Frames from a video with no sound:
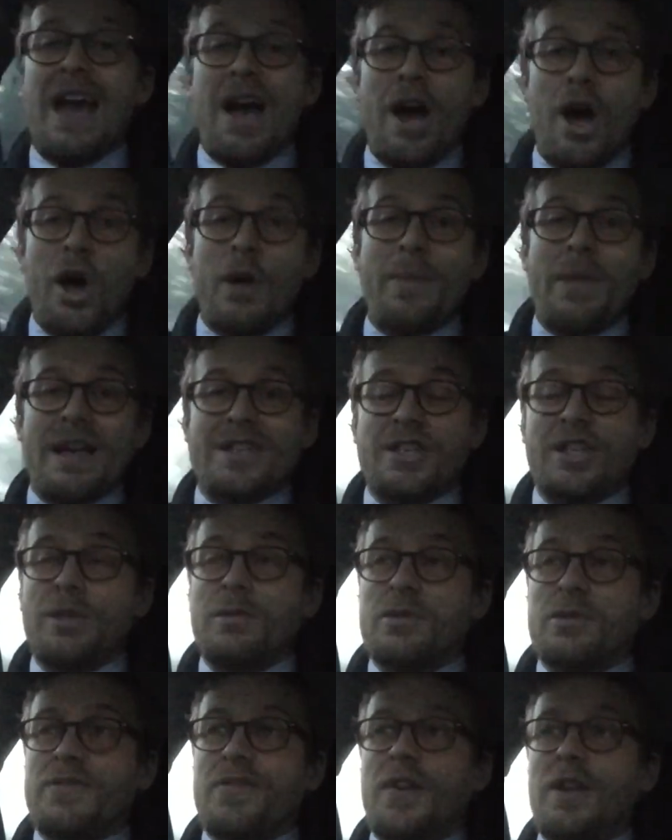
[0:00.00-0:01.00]
Hope that's
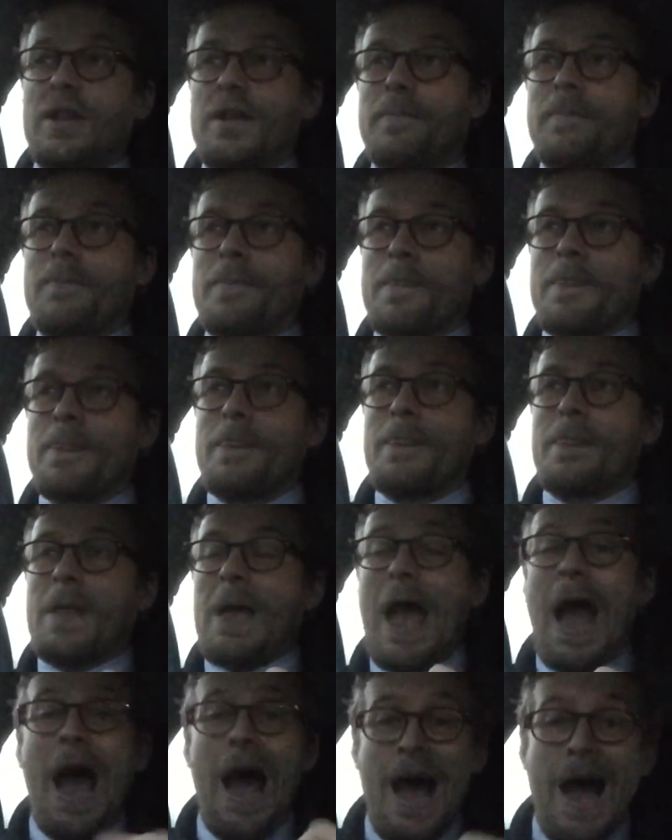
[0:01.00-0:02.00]
useful.
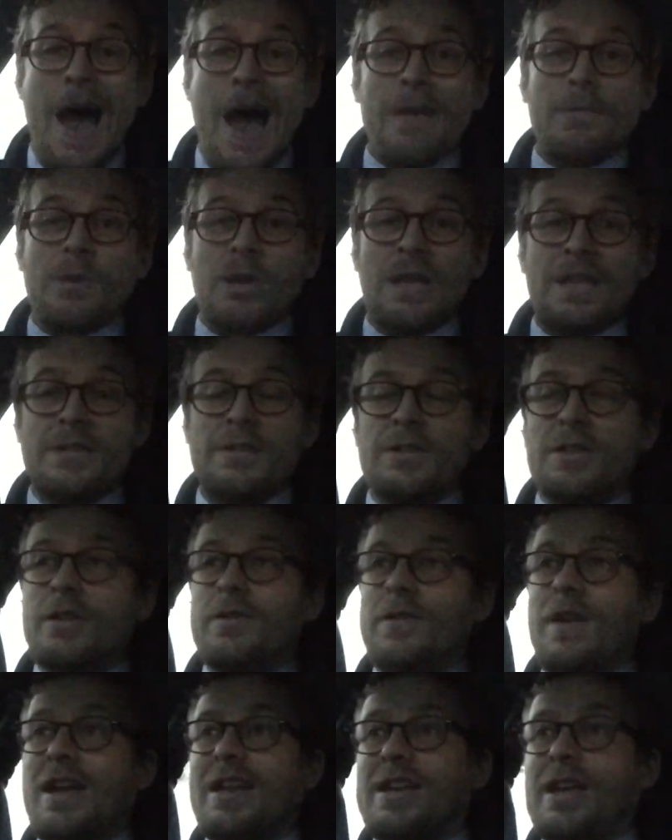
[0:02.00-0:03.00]
I'm going to listen to the
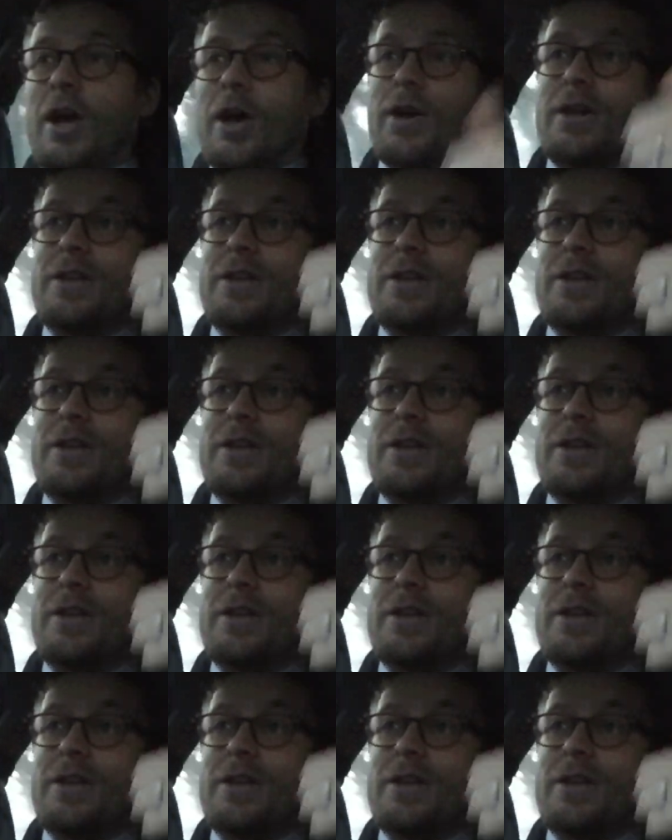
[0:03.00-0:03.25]
radio.